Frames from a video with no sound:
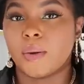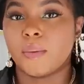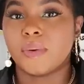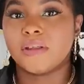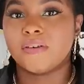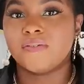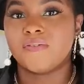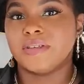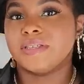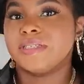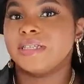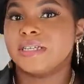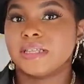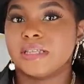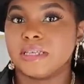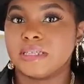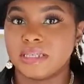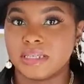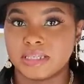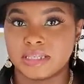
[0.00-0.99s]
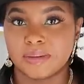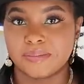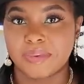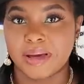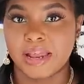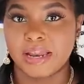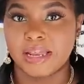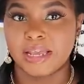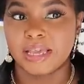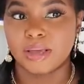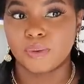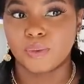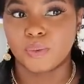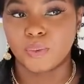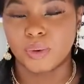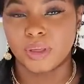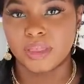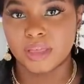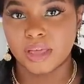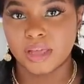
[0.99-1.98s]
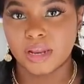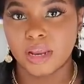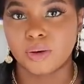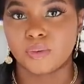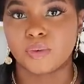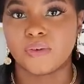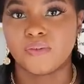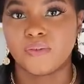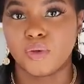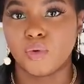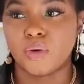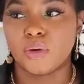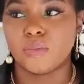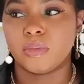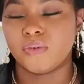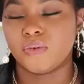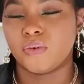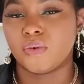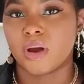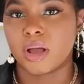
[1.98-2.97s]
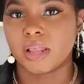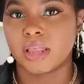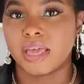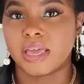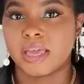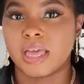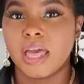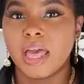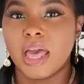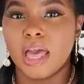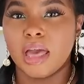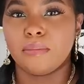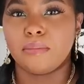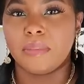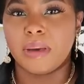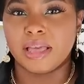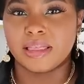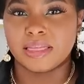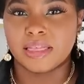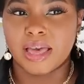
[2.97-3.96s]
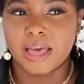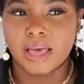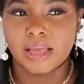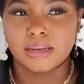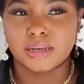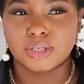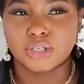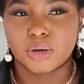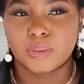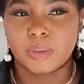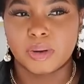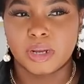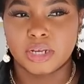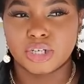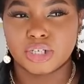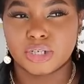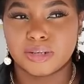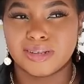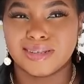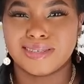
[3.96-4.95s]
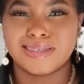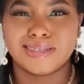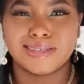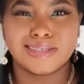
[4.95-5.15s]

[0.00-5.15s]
I want to physically see somebody with it and review it before I like make that determination.